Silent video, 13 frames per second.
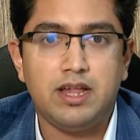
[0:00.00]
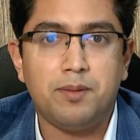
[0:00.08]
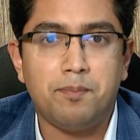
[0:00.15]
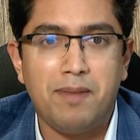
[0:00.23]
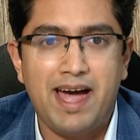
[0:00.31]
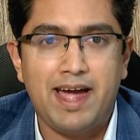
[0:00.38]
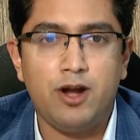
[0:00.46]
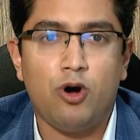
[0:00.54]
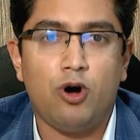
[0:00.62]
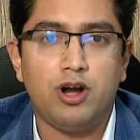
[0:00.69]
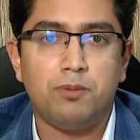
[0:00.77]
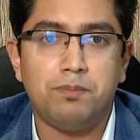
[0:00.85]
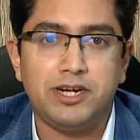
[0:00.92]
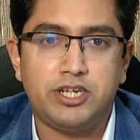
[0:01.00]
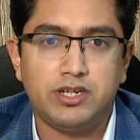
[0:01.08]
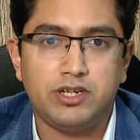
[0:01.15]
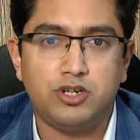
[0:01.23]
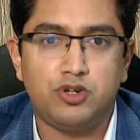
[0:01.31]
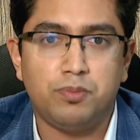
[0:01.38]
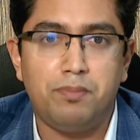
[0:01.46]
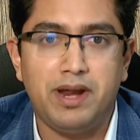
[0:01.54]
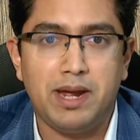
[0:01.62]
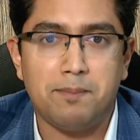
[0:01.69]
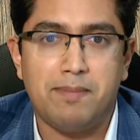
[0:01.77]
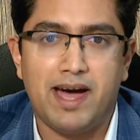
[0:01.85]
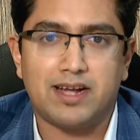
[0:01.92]
the man on a mission to
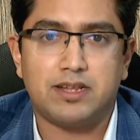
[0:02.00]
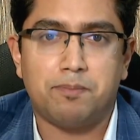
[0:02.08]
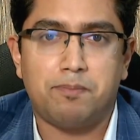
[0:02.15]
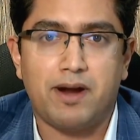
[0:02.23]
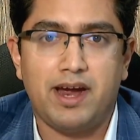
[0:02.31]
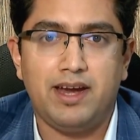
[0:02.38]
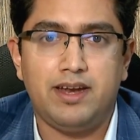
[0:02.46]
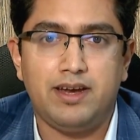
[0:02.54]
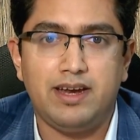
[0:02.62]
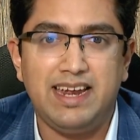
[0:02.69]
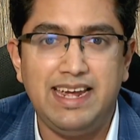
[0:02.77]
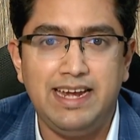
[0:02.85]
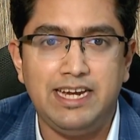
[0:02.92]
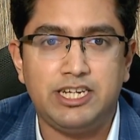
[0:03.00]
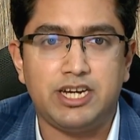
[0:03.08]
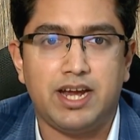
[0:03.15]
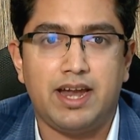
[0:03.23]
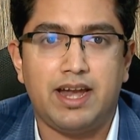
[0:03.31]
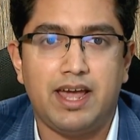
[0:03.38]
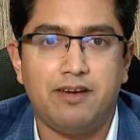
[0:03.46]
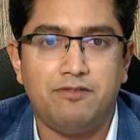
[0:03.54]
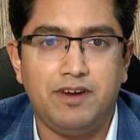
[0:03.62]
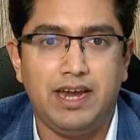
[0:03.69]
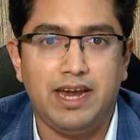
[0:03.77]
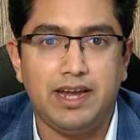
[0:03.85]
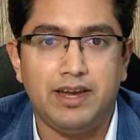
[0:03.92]
bring back the pride in each and
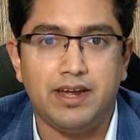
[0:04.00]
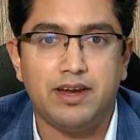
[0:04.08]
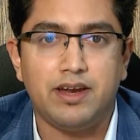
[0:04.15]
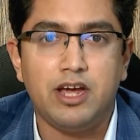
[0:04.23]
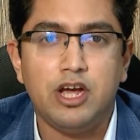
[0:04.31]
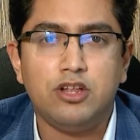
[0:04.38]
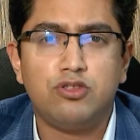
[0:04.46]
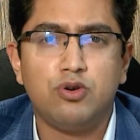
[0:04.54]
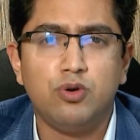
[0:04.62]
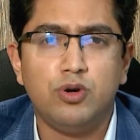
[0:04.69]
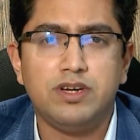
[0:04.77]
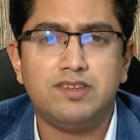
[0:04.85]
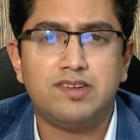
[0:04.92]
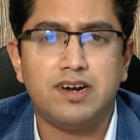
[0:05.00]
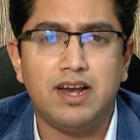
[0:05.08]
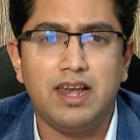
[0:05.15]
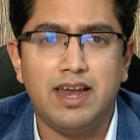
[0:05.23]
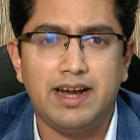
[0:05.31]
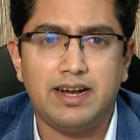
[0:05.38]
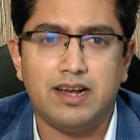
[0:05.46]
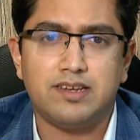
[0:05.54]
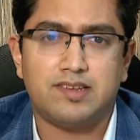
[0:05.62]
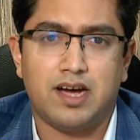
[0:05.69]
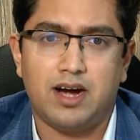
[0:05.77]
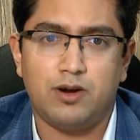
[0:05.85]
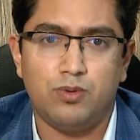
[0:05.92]
every Indian through his
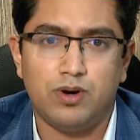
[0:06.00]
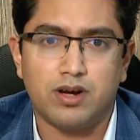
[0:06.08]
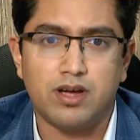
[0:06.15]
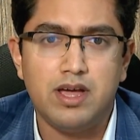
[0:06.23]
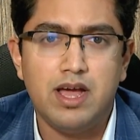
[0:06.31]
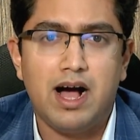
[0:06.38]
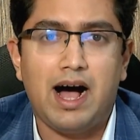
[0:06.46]
relentless hard work.